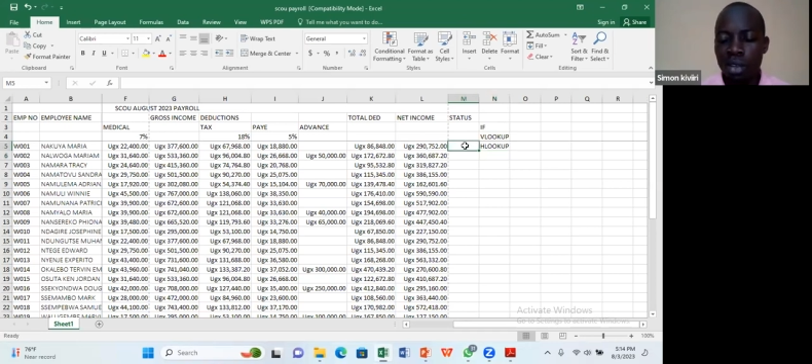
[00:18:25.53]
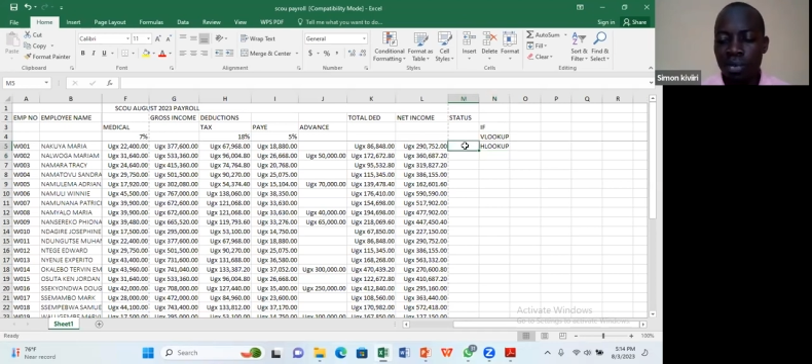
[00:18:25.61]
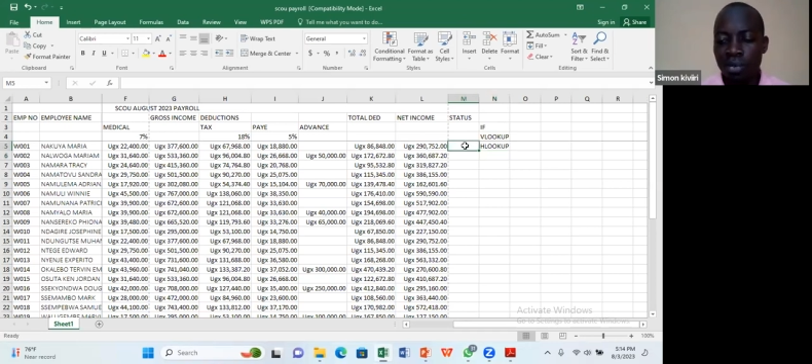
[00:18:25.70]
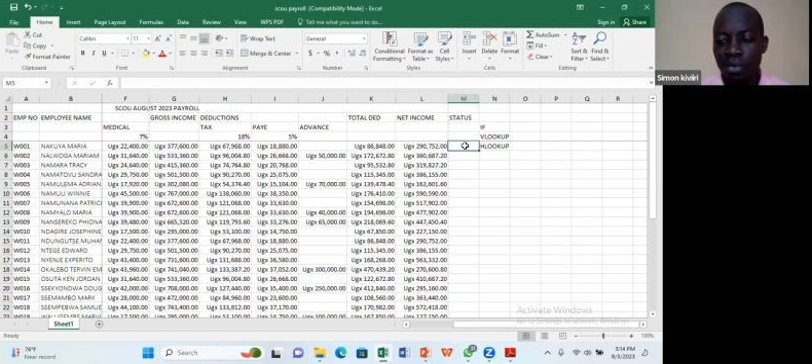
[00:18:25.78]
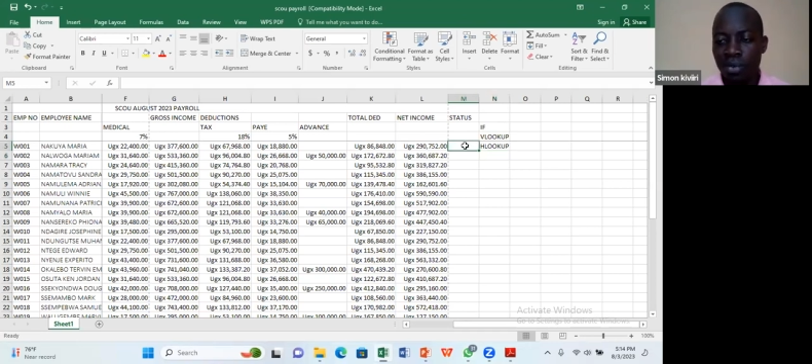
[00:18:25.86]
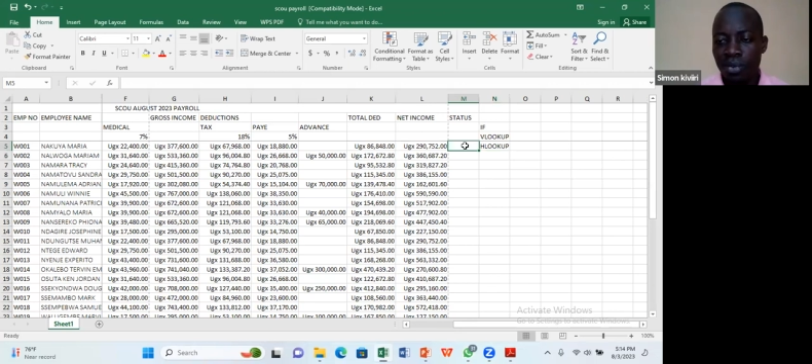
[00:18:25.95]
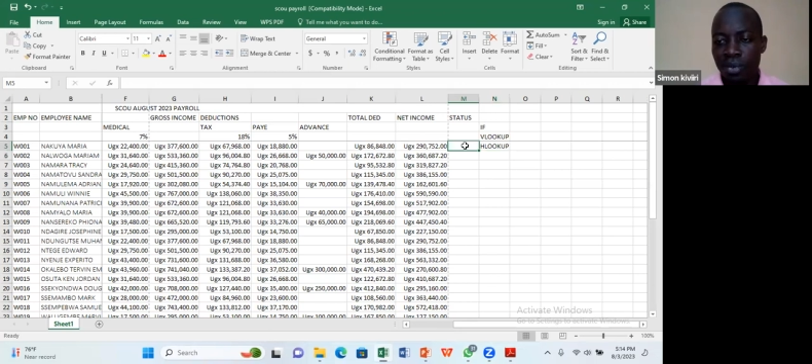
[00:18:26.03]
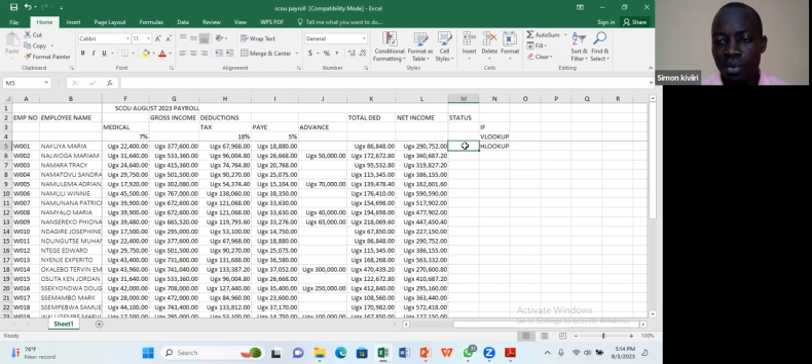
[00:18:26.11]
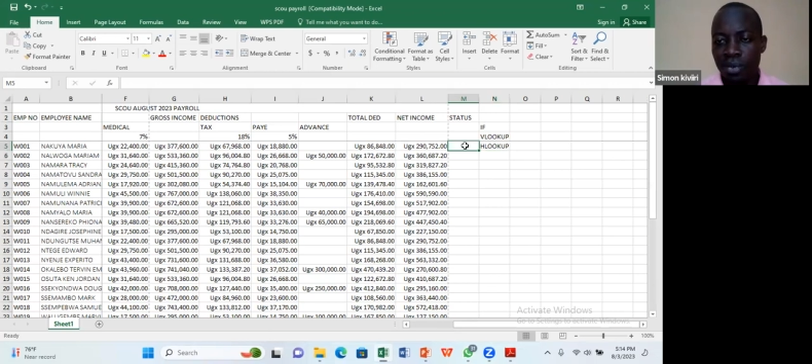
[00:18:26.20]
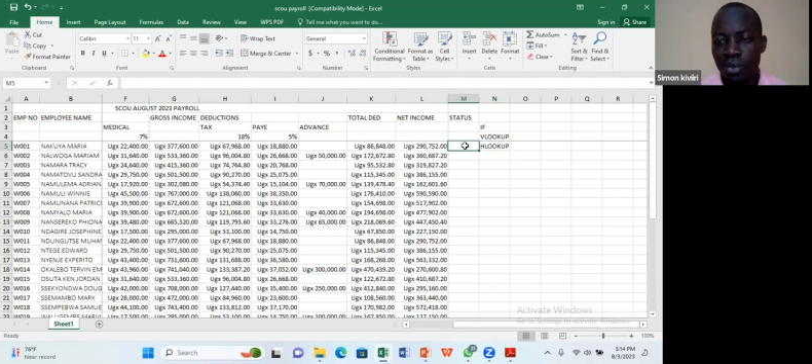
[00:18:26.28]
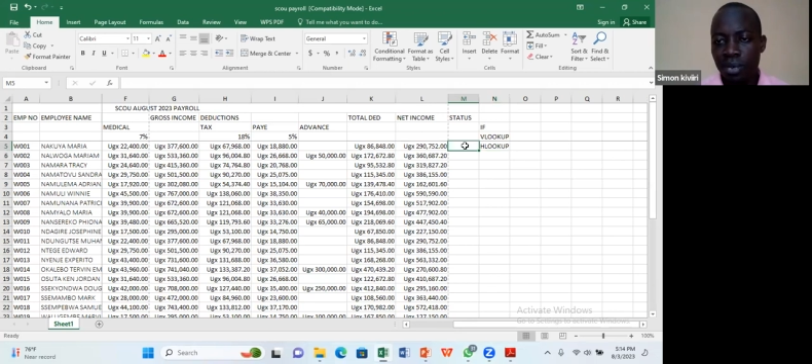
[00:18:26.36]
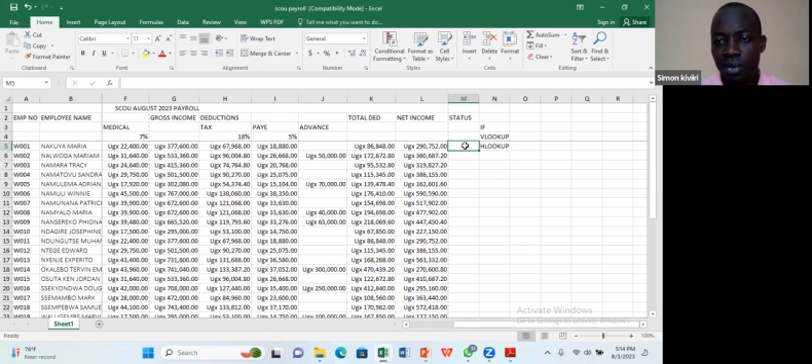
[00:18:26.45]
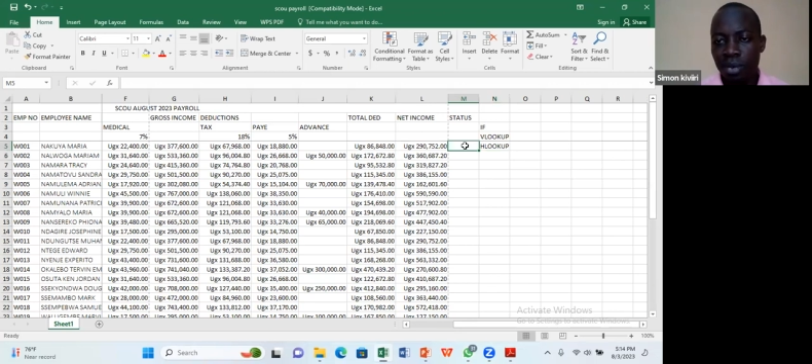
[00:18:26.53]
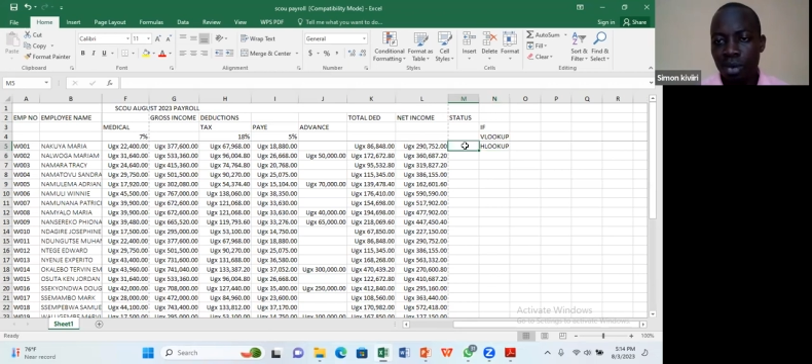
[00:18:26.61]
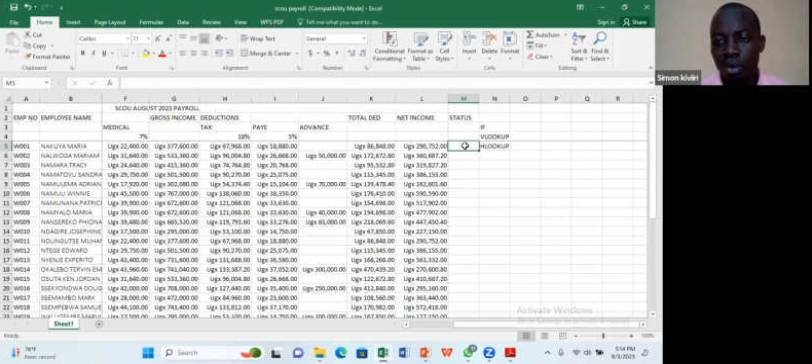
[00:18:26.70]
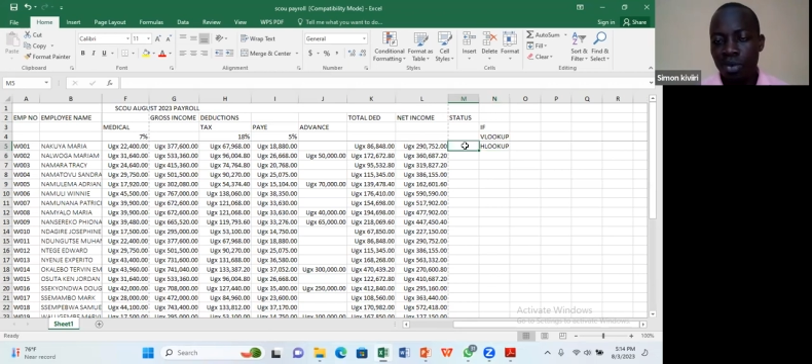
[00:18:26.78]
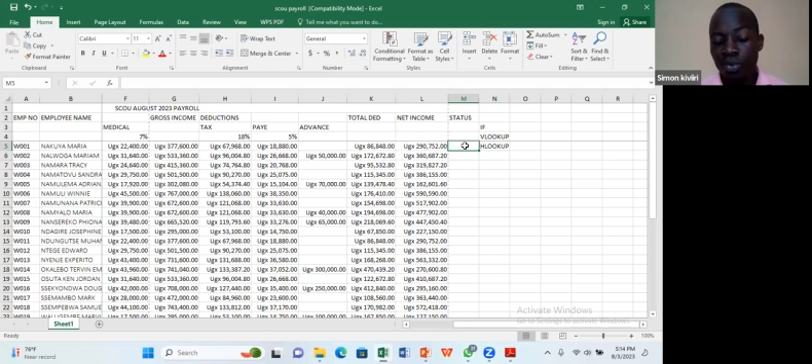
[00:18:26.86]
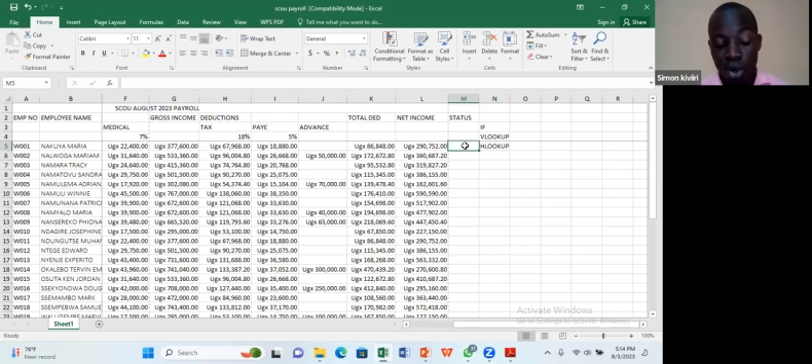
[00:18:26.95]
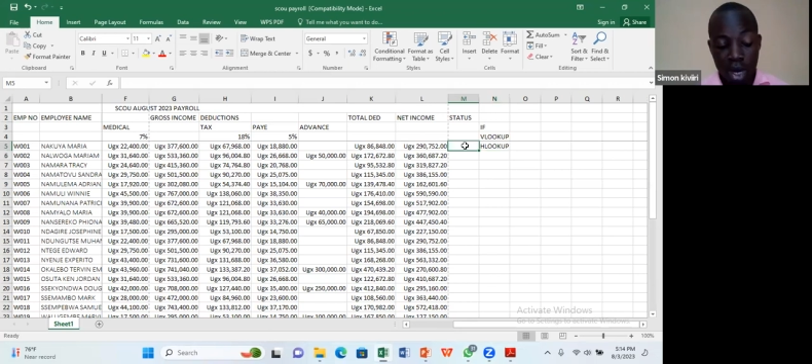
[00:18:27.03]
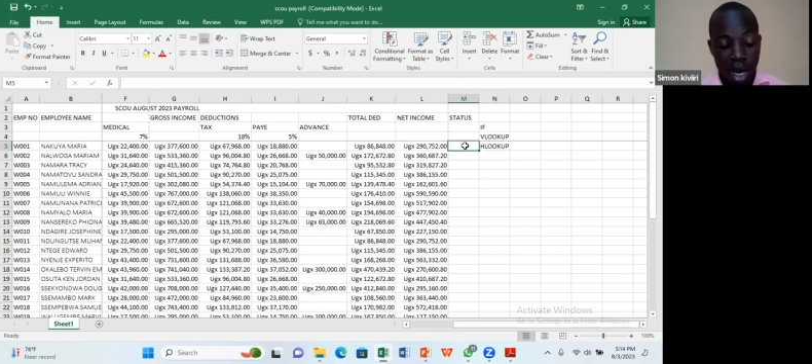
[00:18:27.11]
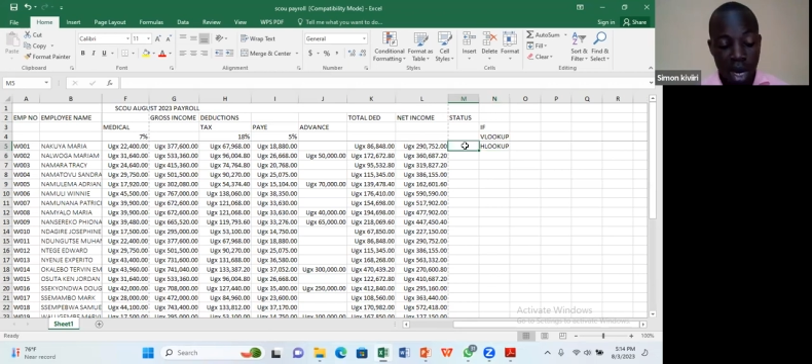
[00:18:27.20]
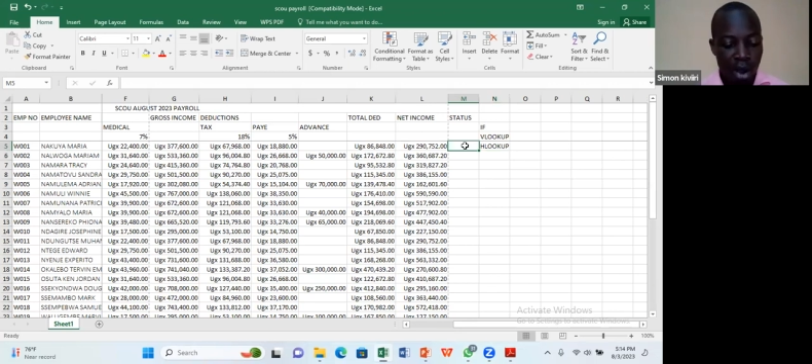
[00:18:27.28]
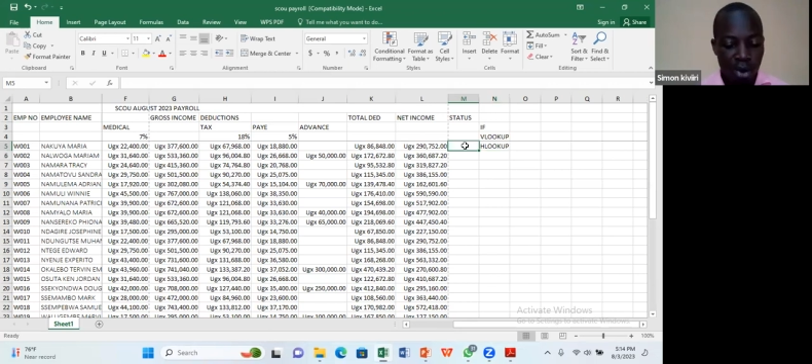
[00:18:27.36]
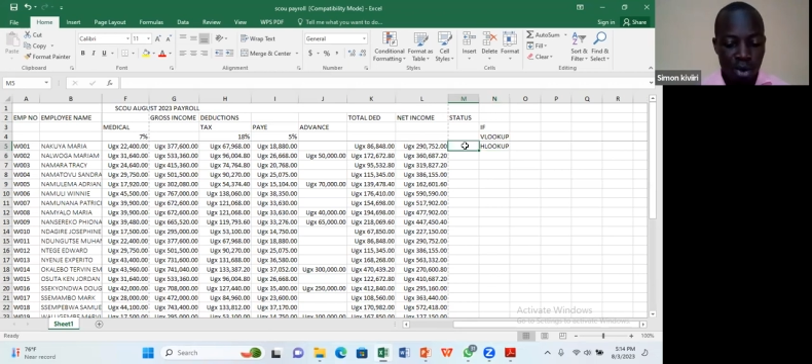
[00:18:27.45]
if for
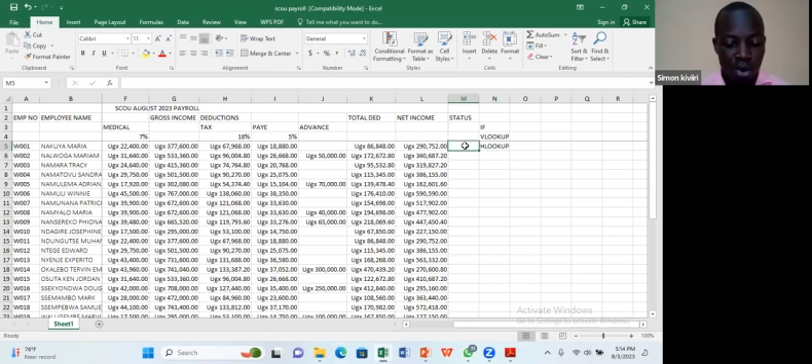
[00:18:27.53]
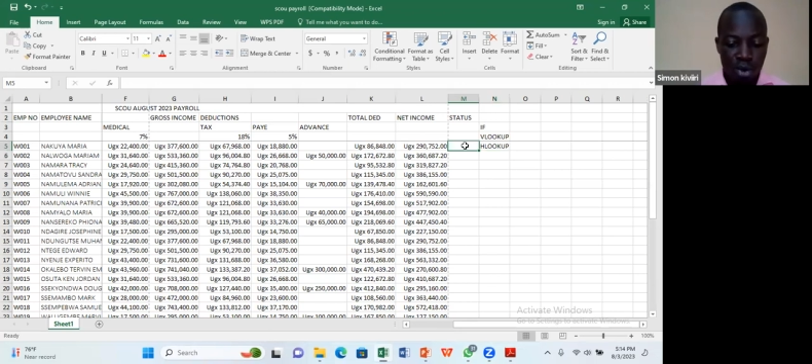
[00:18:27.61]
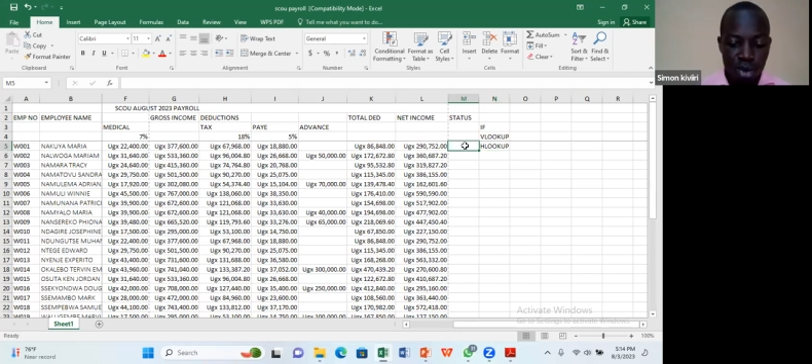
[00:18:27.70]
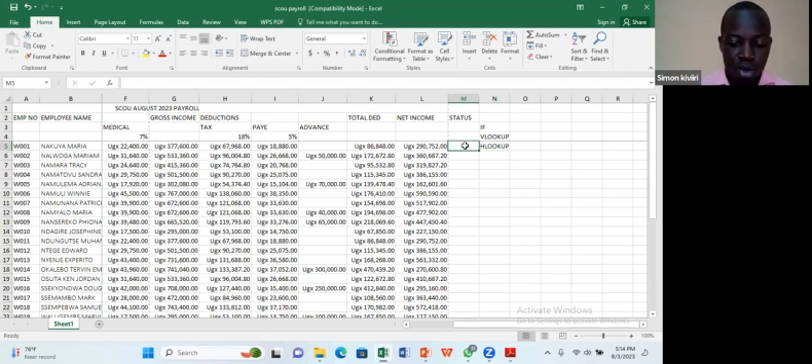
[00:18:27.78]
now,